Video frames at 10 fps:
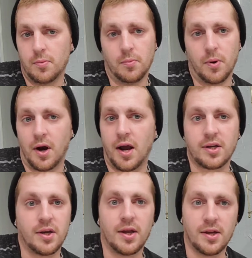where I
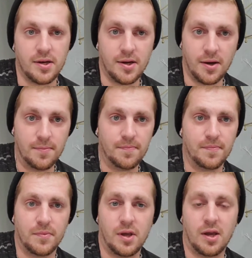could have ended up
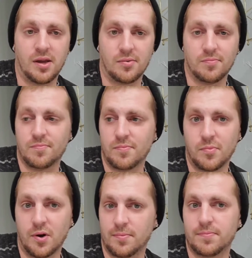and
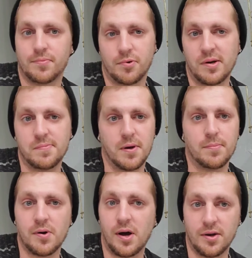where 3
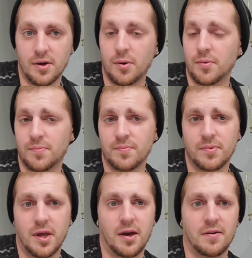people I know
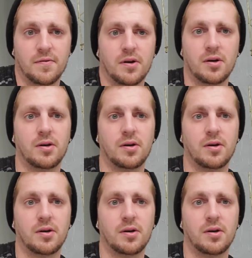have